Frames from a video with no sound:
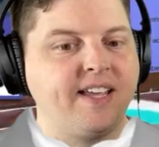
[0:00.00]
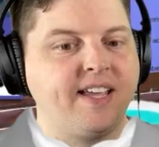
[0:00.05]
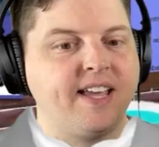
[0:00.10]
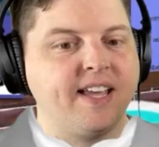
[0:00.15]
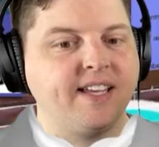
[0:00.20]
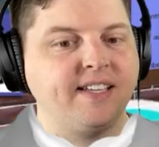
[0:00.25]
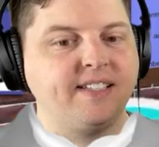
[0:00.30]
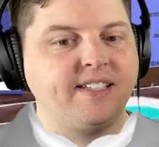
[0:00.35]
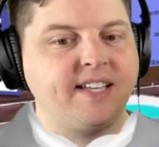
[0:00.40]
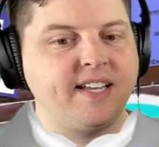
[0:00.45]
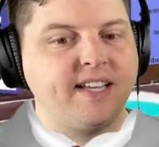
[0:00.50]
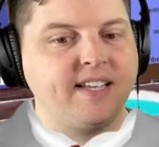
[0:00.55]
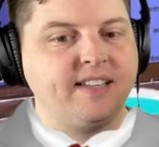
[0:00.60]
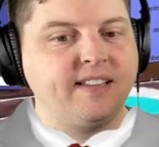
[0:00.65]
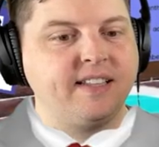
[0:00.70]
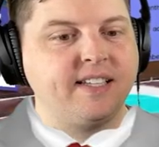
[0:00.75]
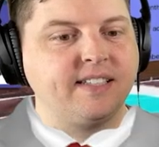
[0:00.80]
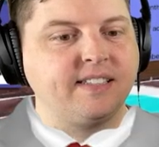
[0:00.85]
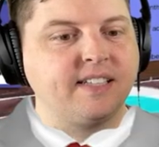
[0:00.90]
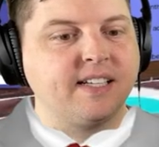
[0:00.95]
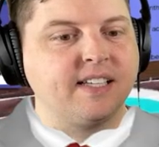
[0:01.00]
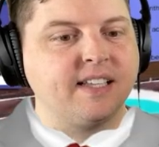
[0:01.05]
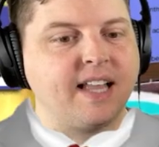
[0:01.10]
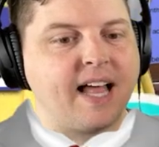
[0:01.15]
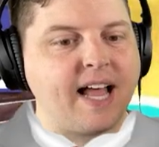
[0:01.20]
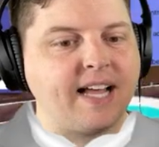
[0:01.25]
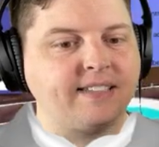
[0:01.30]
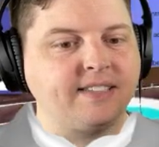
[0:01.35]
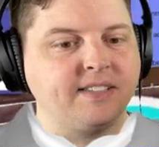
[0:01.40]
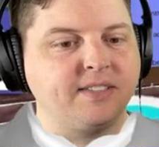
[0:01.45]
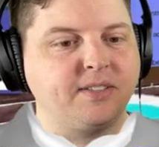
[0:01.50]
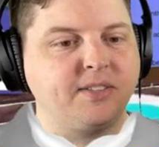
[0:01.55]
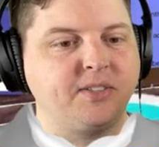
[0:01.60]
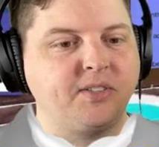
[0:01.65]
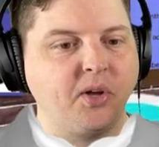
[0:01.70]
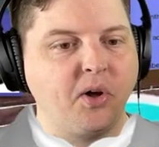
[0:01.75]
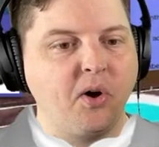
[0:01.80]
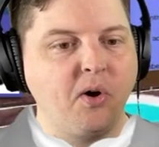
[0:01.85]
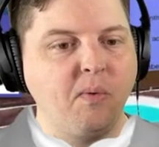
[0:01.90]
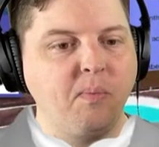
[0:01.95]
Kin Tin, this class is
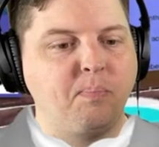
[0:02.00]
so